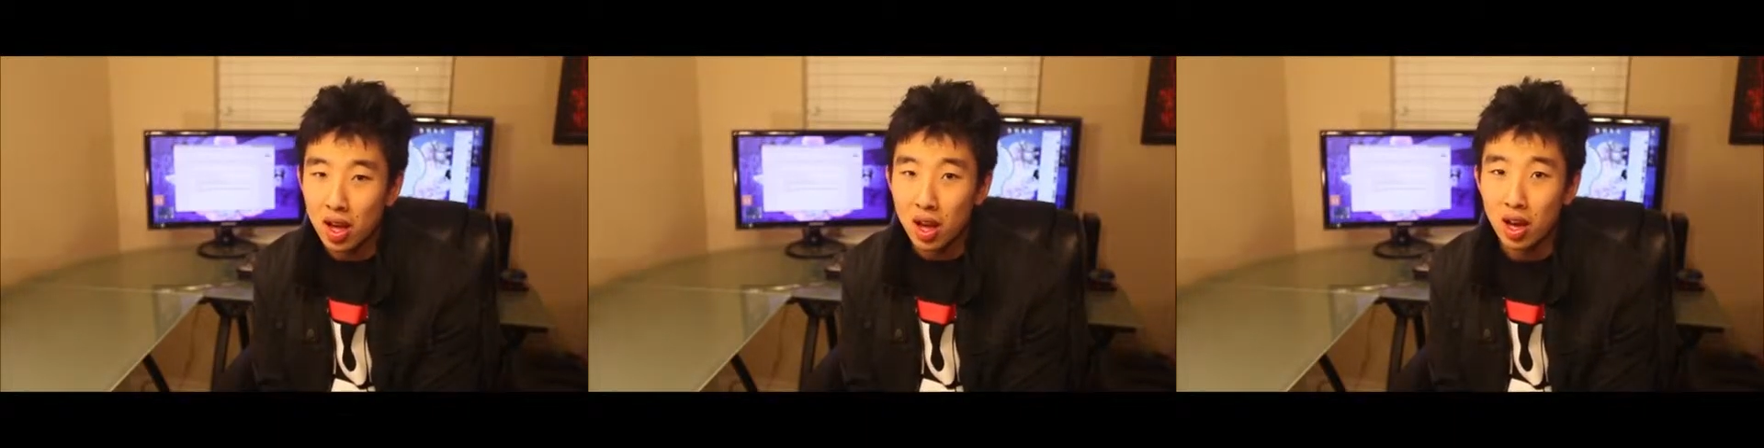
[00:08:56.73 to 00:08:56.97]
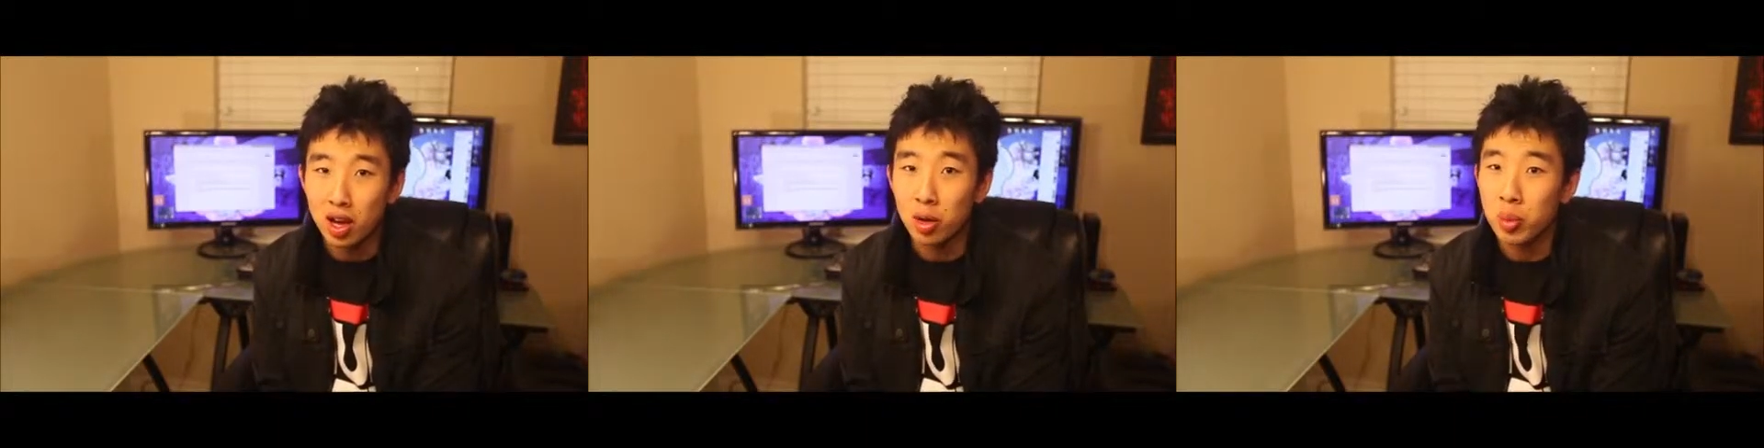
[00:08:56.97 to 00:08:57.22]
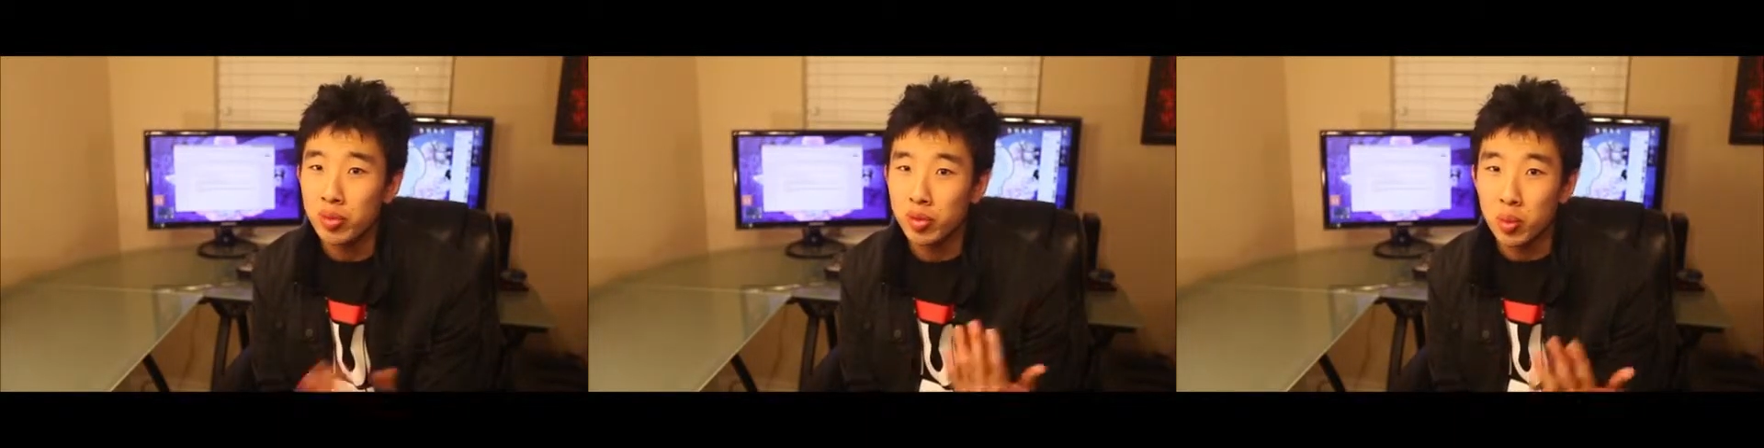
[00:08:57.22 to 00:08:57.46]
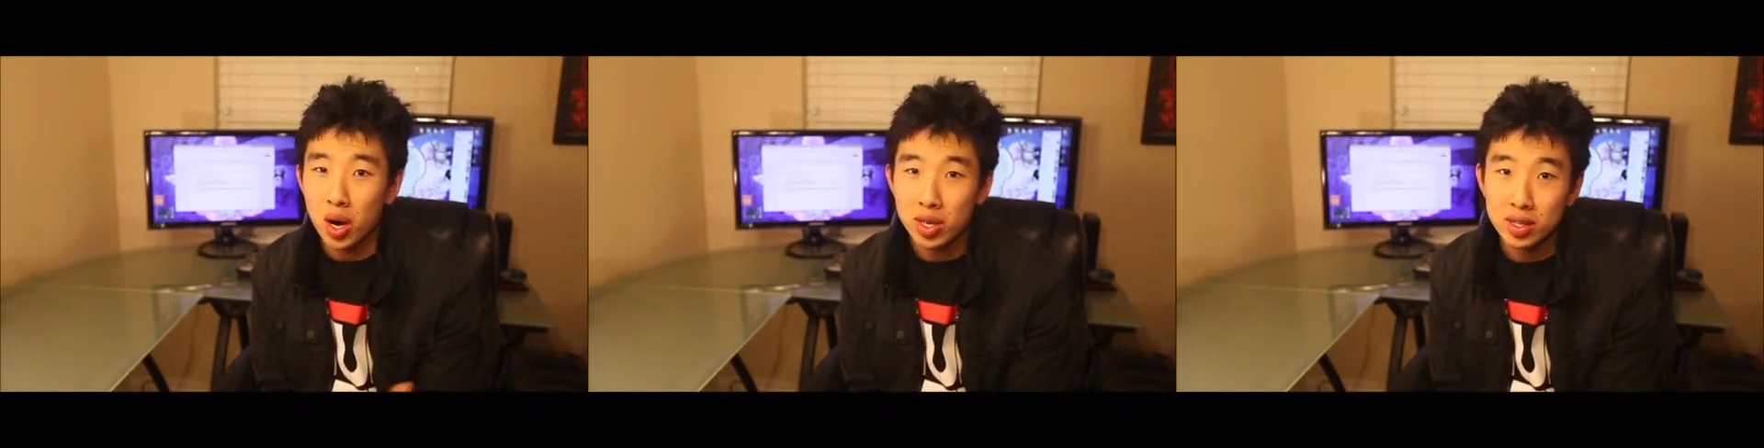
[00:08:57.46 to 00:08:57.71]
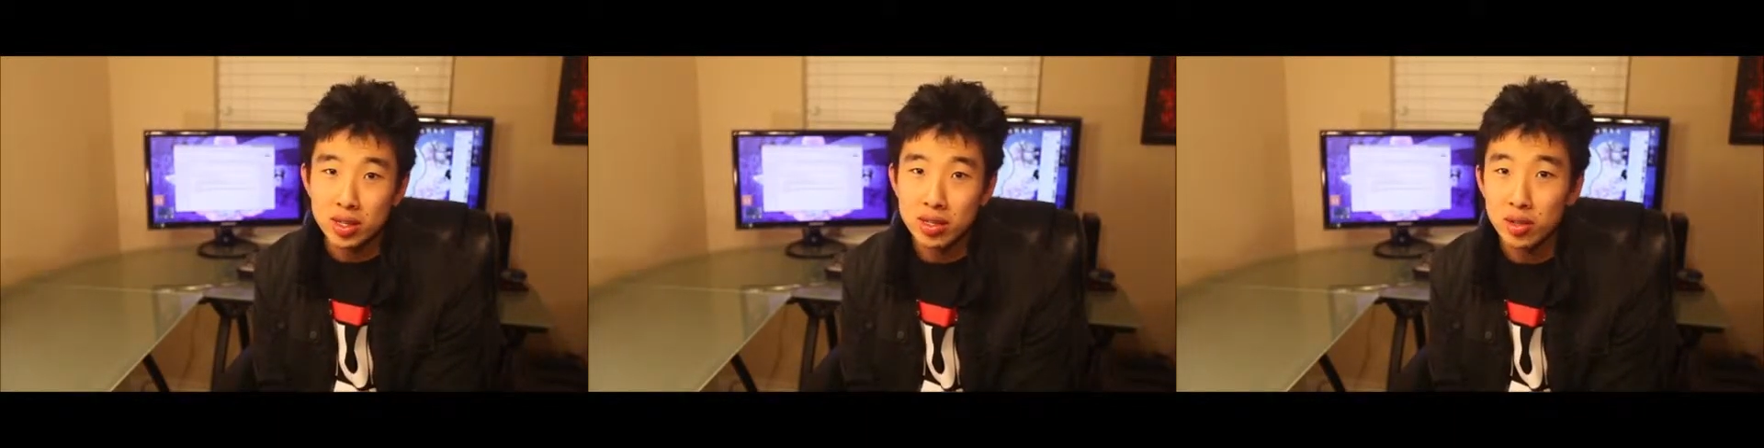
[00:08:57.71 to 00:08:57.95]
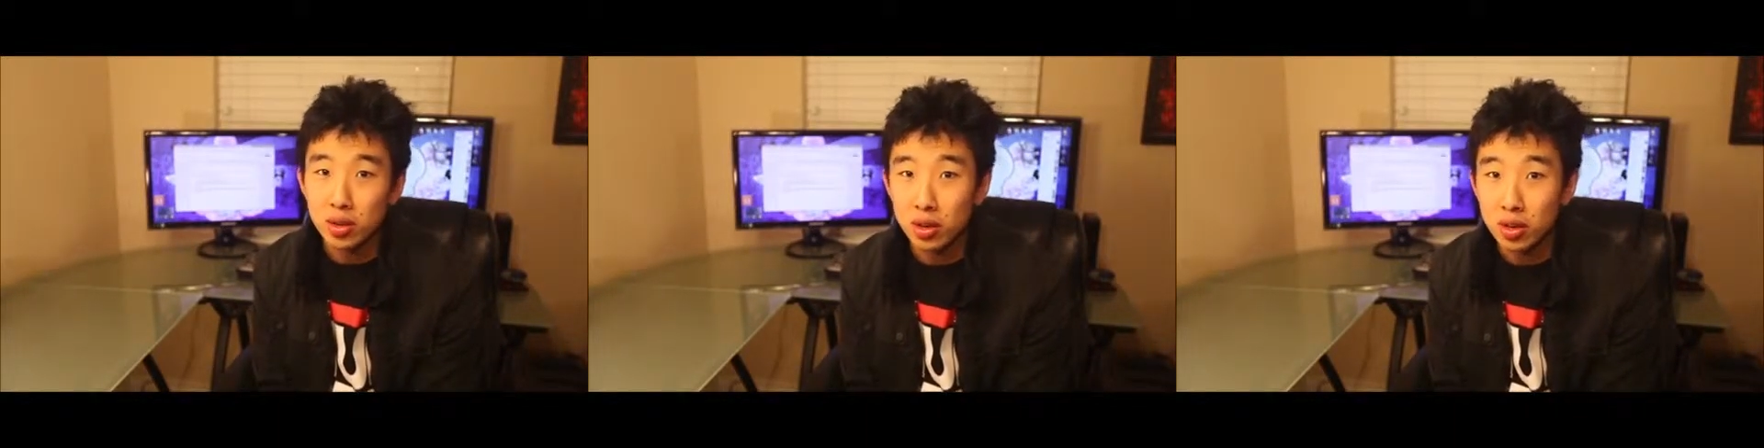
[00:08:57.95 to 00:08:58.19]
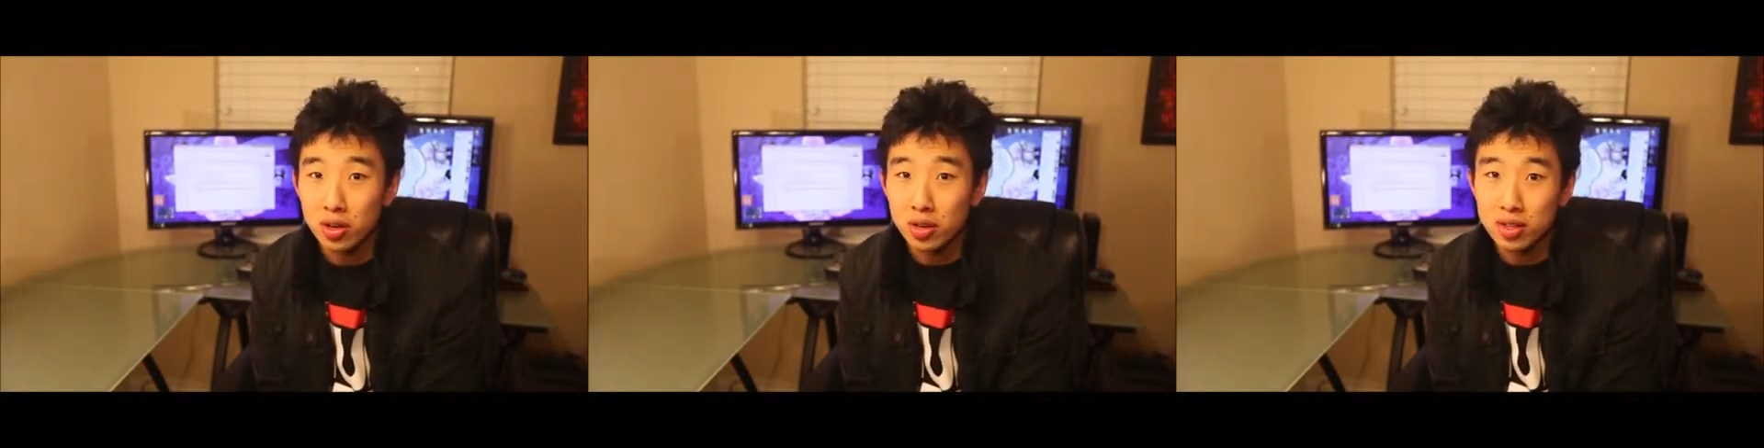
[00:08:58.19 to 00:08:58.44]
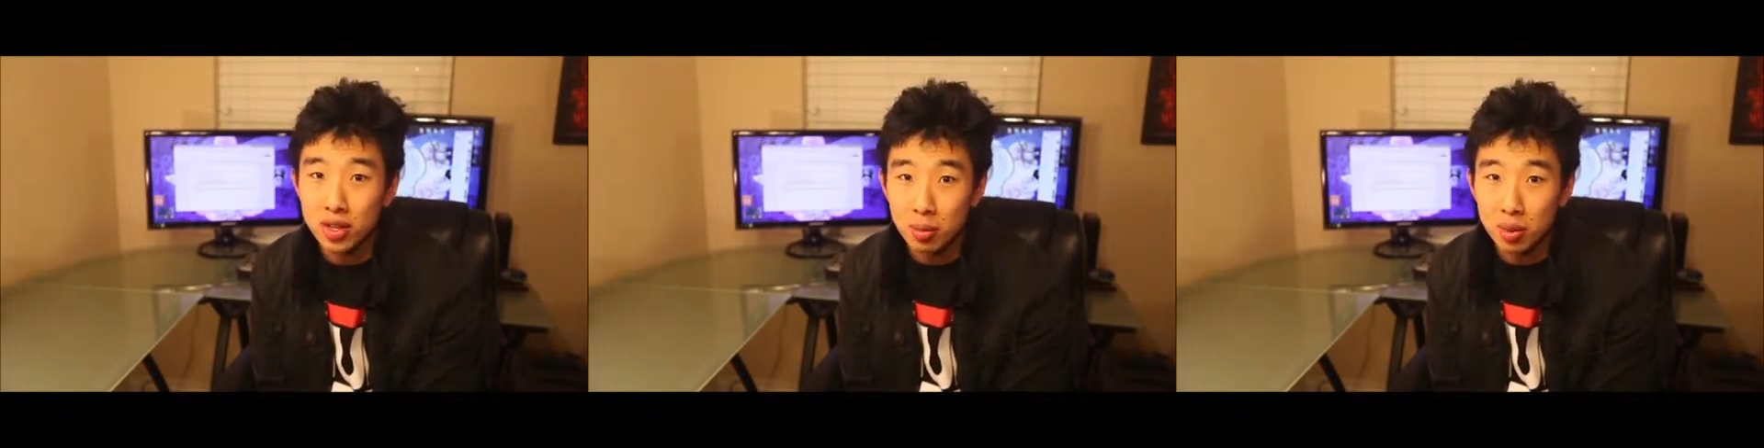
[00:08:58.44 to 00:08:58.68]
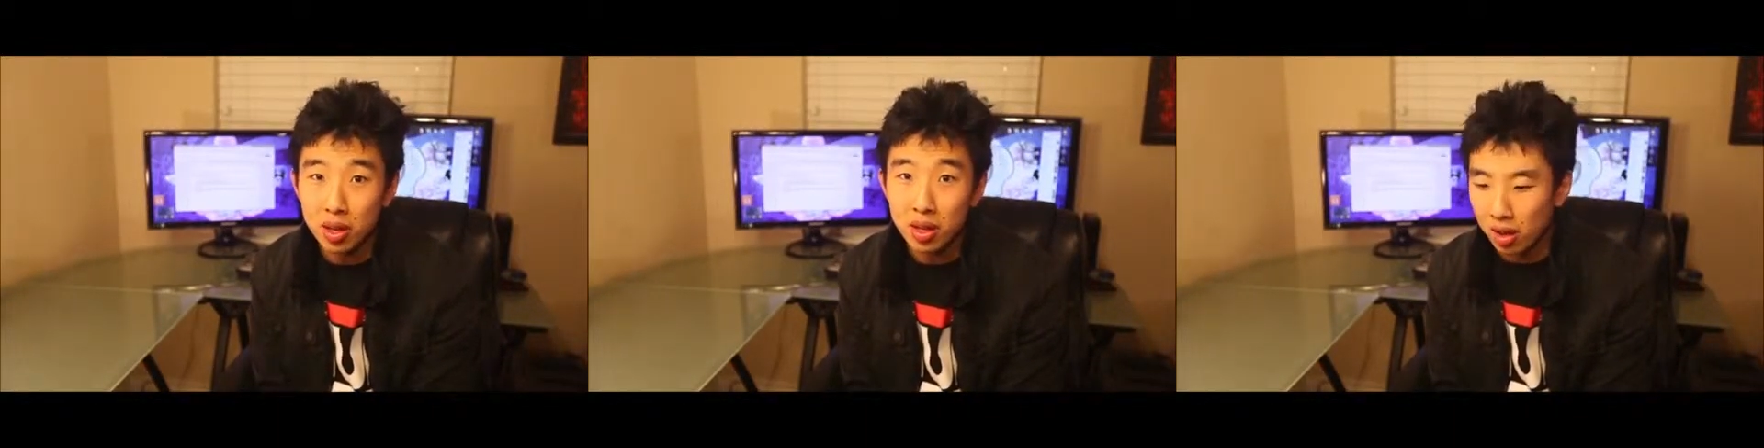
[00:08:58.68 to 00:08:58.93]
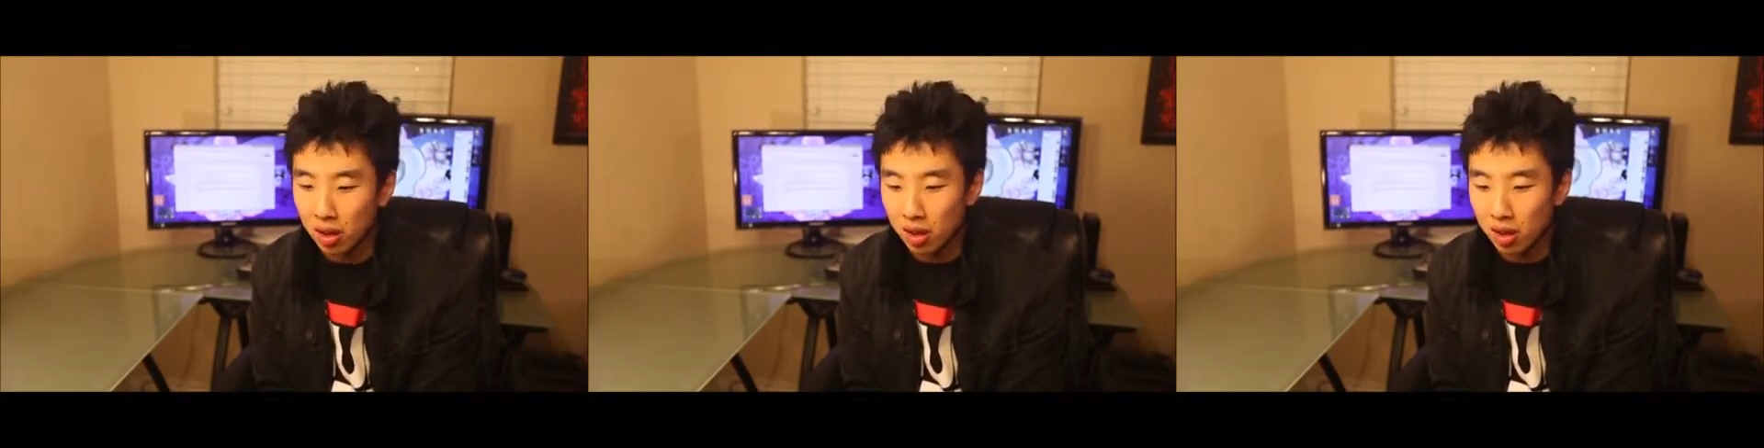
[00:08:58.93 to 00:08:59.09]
I hope if you watch this, you learned something.